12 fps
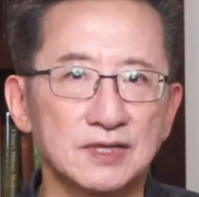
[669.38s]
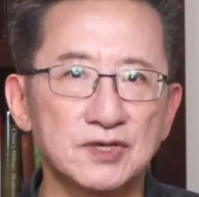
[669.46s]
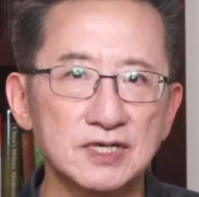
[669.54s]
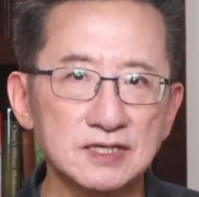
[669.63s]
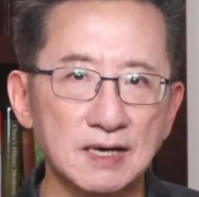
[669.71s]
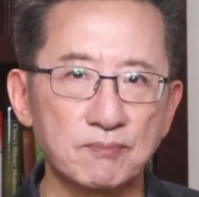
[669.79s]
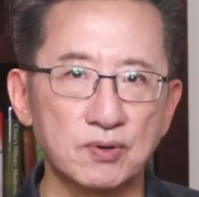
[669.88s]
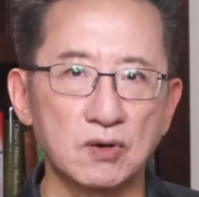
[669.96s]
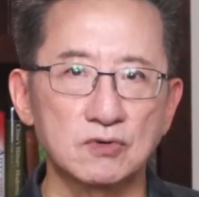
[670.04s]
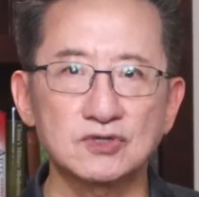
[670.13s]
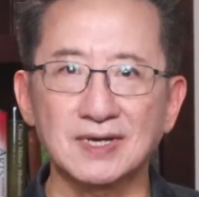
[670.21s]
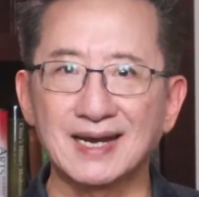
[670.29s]
This
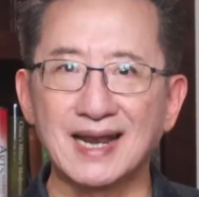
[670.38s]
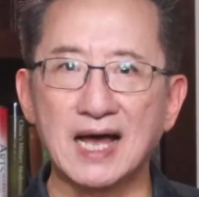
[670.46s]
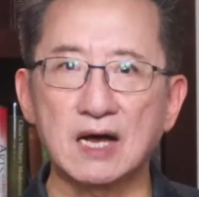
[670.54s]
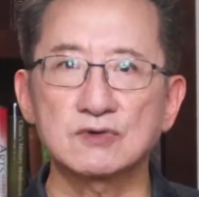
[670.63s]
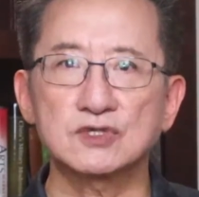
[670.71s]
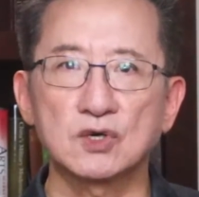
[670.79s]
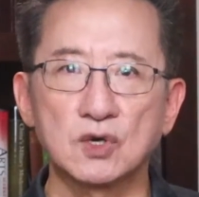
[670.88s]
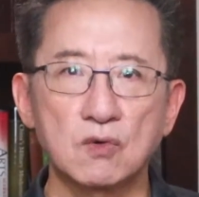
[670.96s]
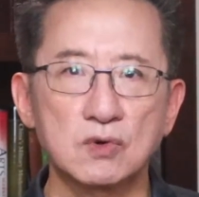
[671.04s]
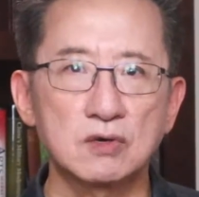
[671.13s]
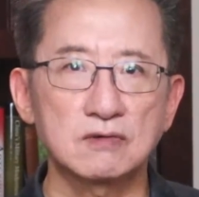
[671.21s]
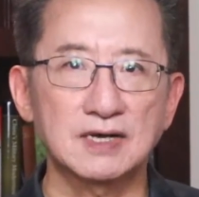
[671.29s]
approach allows
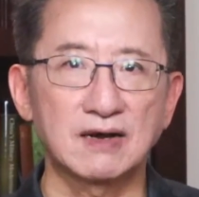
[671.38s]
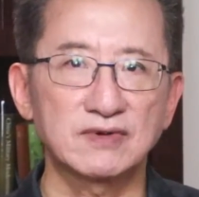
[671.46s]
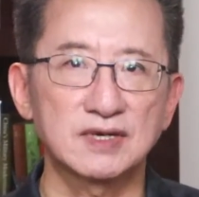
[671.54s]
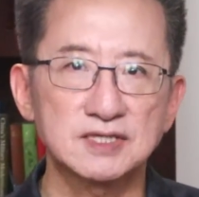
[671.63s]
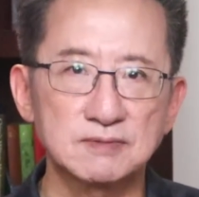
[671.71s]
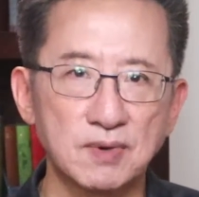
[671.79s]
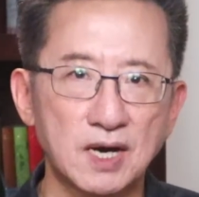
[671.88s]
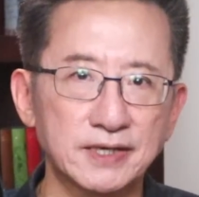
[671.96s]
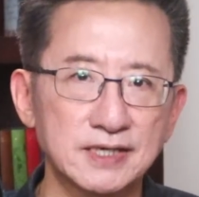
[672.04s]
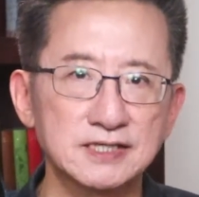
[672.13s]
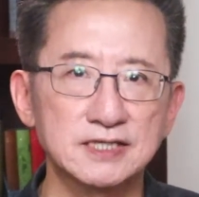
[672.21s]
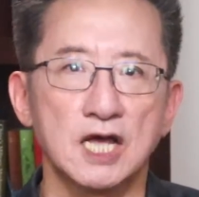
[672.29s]
local governance
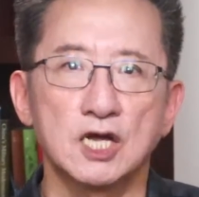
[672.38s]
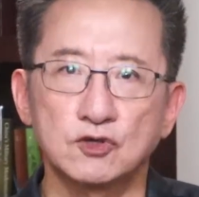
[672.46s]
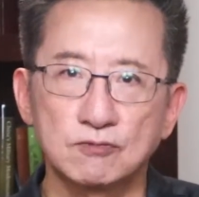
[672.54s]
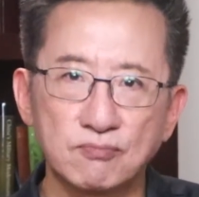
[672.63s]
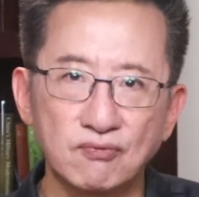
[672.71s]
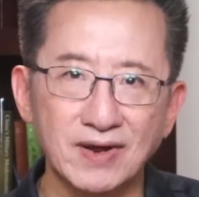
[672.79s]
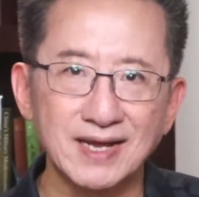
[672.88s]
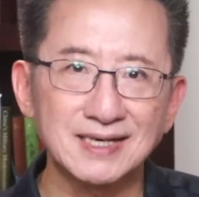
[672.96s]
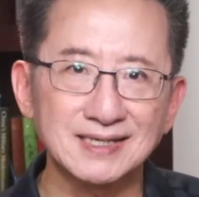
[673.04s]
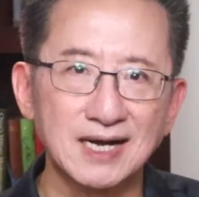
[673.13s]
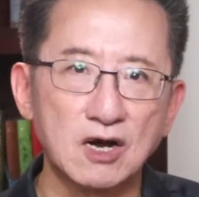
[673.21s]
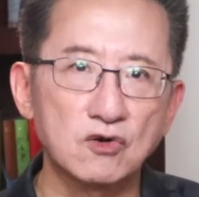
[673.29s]
bodies to
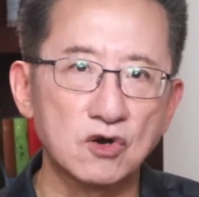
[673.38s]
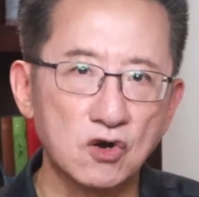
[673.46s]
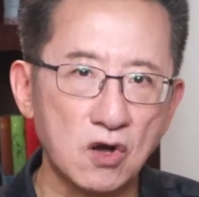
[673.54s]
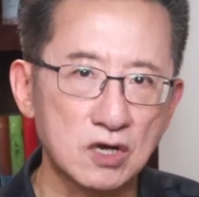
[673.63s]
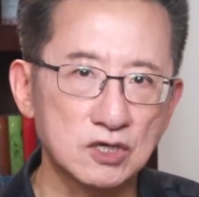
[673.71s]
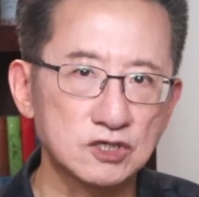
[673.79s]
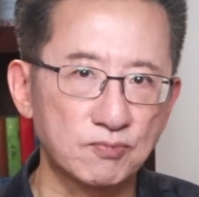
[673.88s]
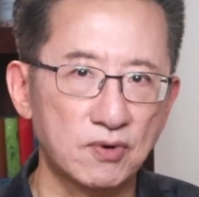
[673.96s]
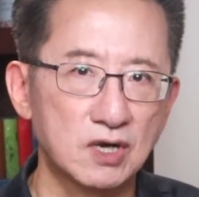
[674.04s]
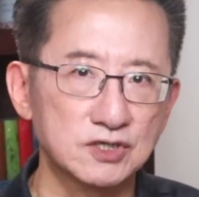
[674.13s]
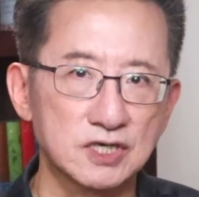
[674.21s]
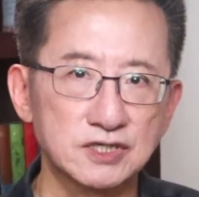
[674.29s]
break down large
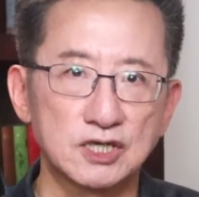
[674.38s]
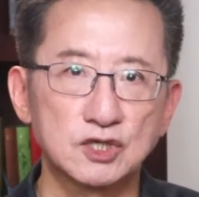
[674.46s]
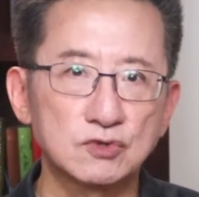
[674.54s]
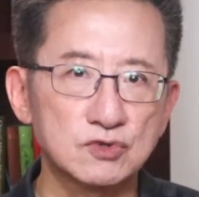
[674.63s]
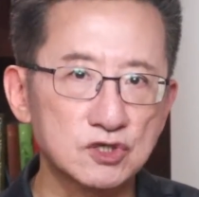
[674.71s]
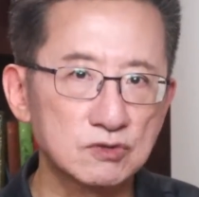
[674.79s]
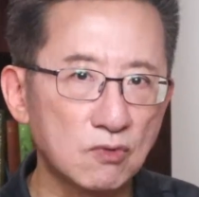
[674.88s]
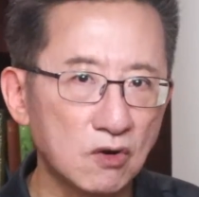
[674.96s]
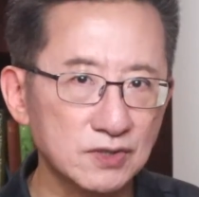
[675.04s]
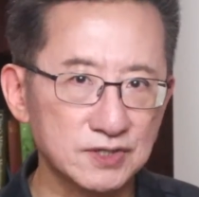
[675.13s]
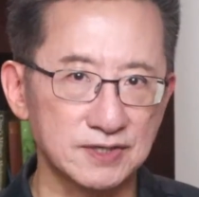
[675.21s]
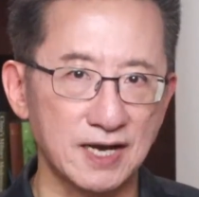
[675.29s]
projects into
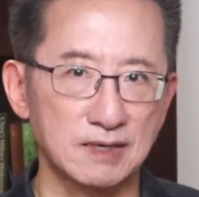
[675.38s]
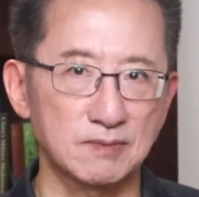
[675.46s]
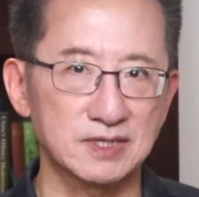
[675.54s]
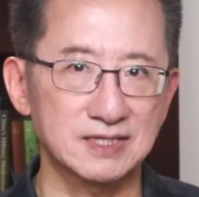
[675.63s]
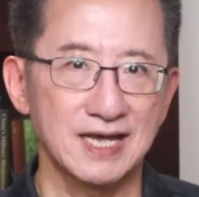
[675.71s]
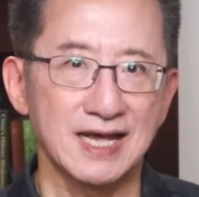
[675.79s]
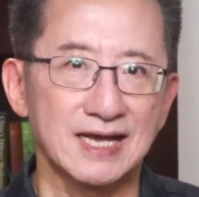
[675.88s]
smaller segments,